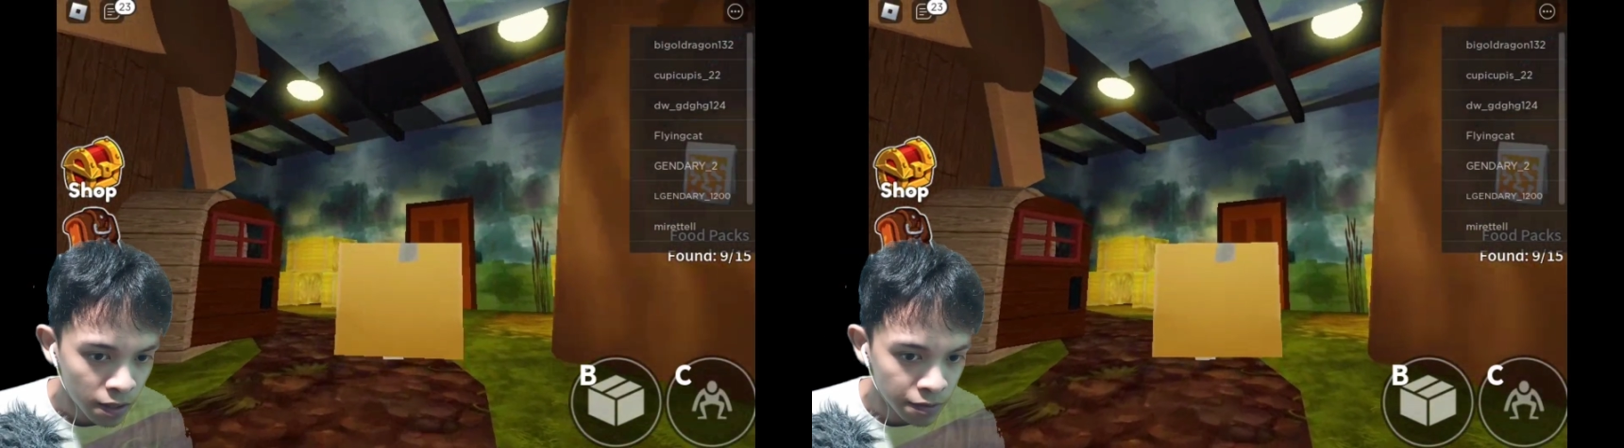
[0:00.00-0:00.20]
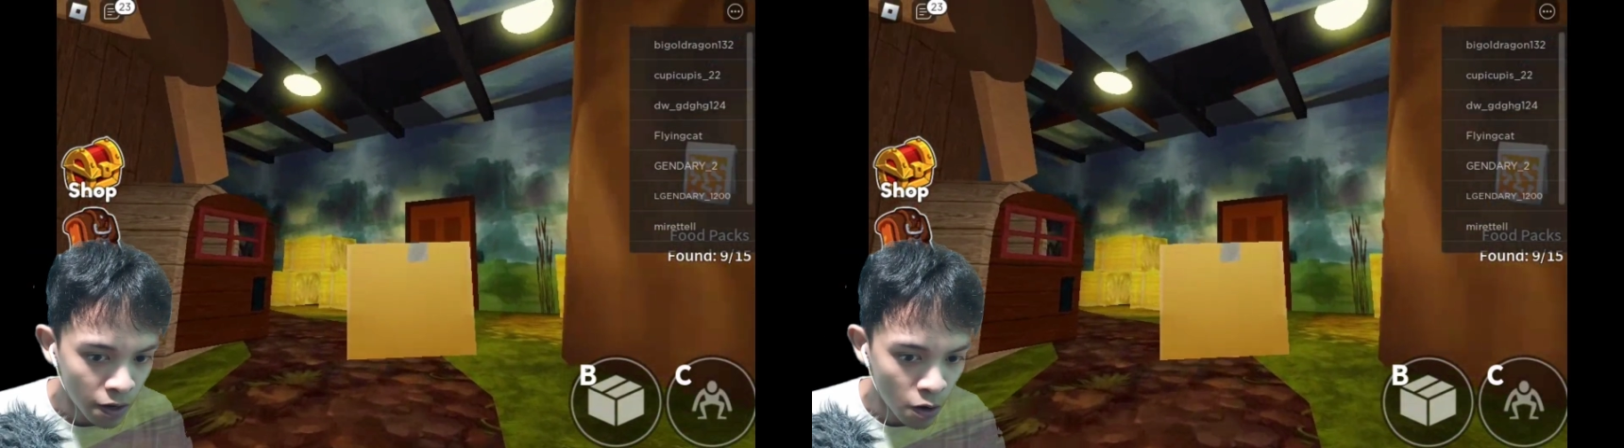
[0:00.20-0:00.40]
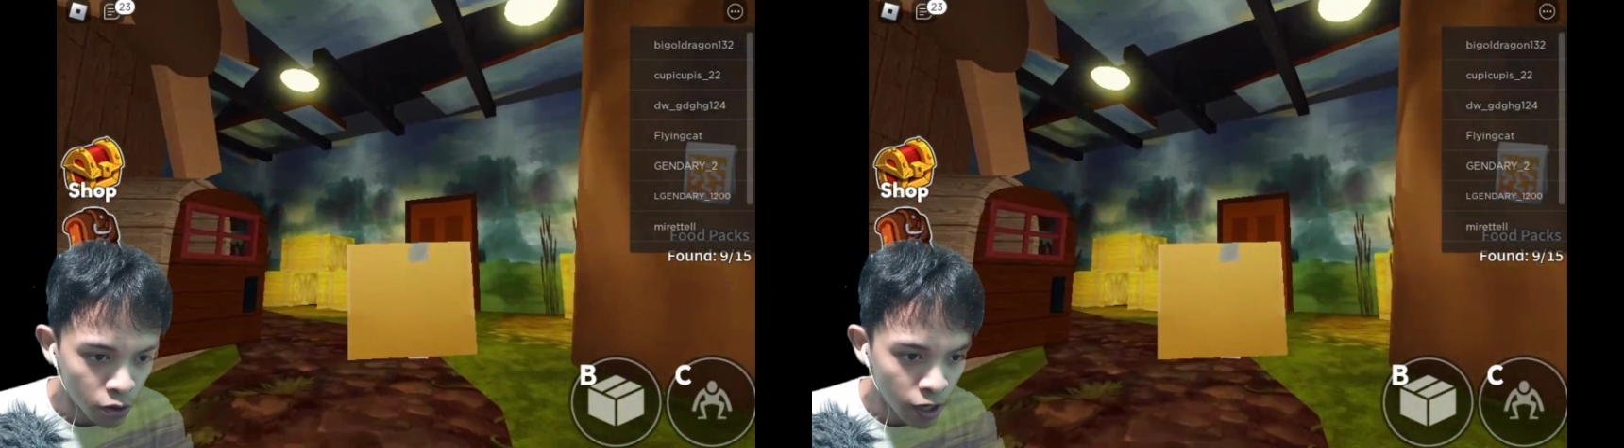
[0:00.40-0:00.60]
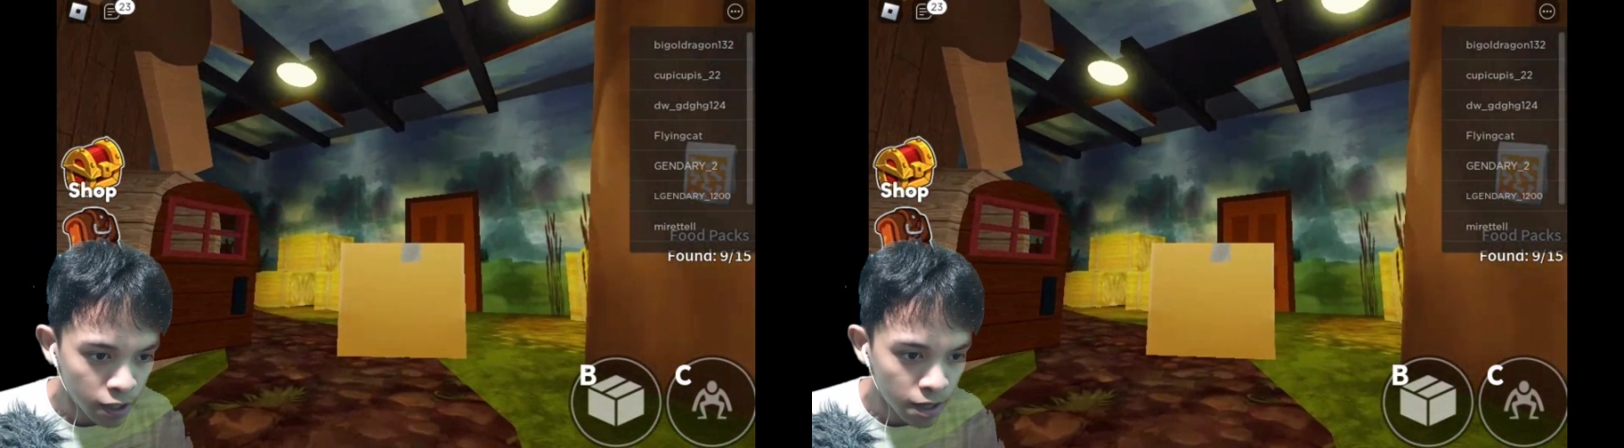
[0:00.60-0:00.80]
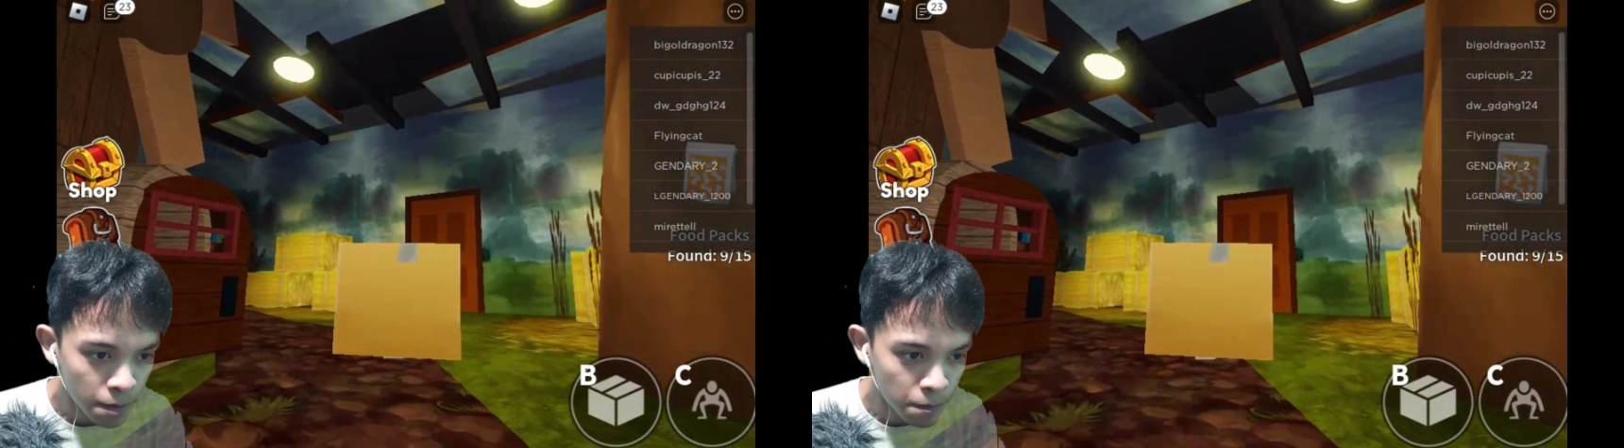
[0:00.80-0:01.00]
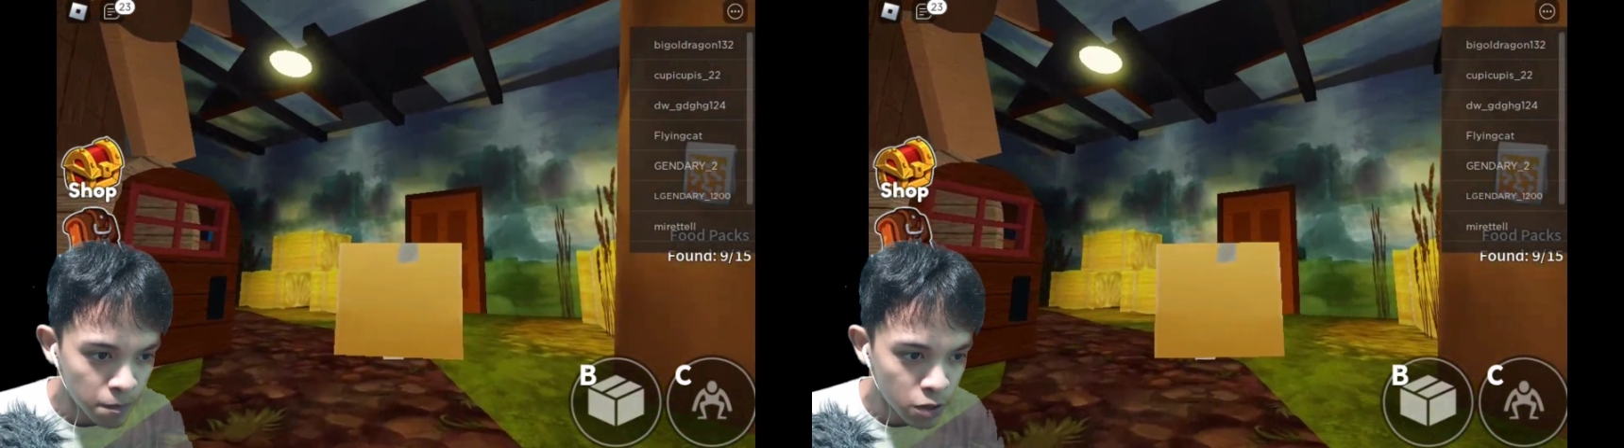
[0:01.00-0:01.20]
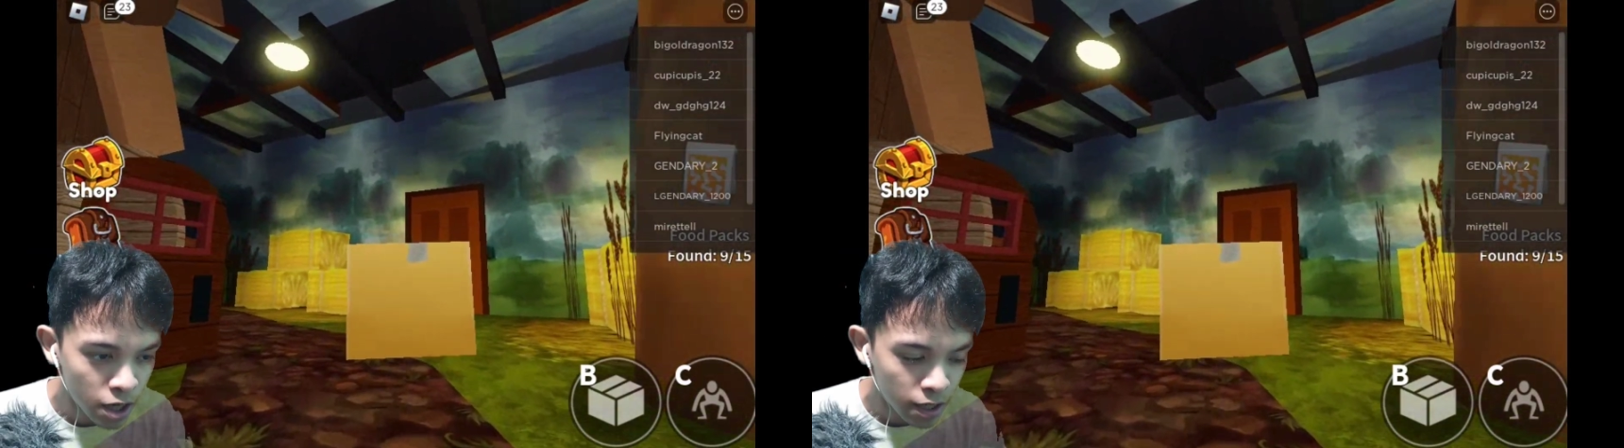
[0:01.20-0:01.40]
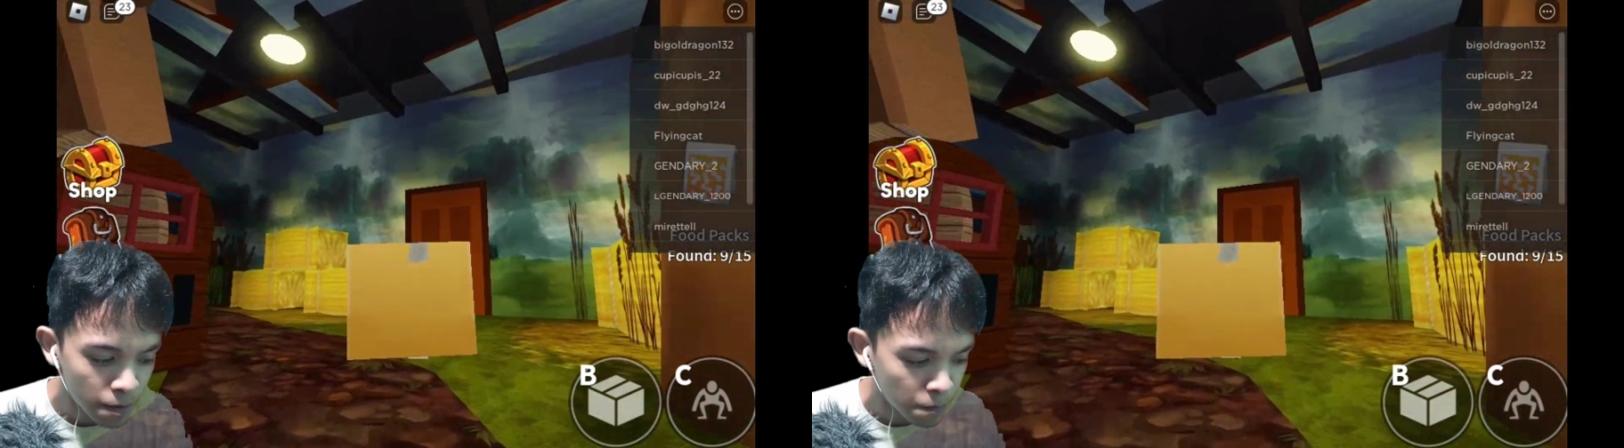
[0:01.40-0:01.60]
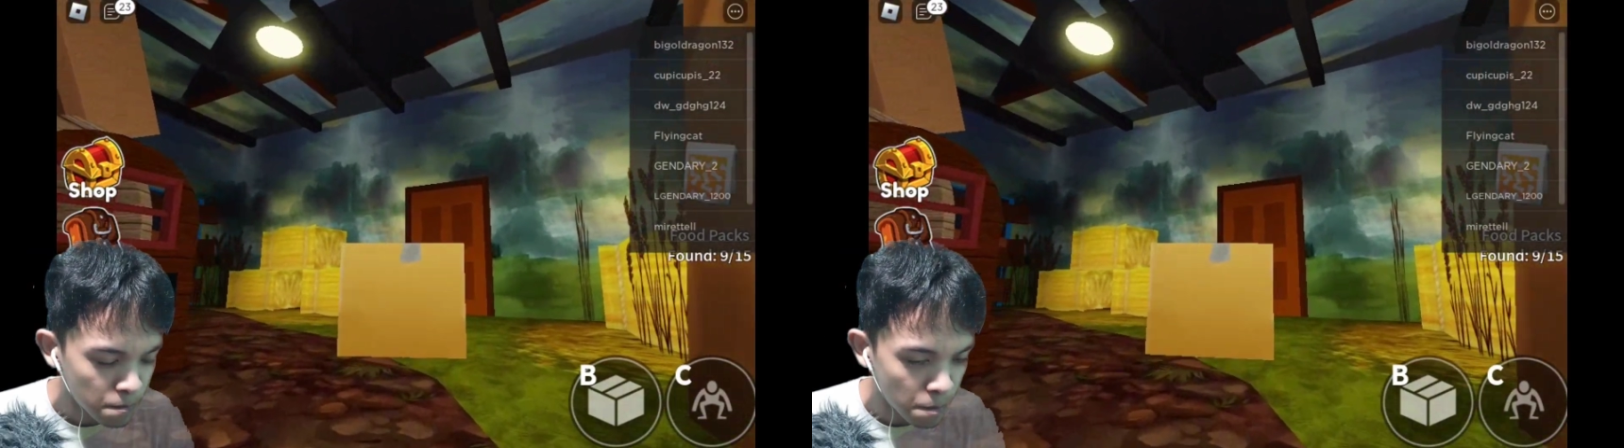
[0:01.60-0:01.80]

So you gotta, you gotta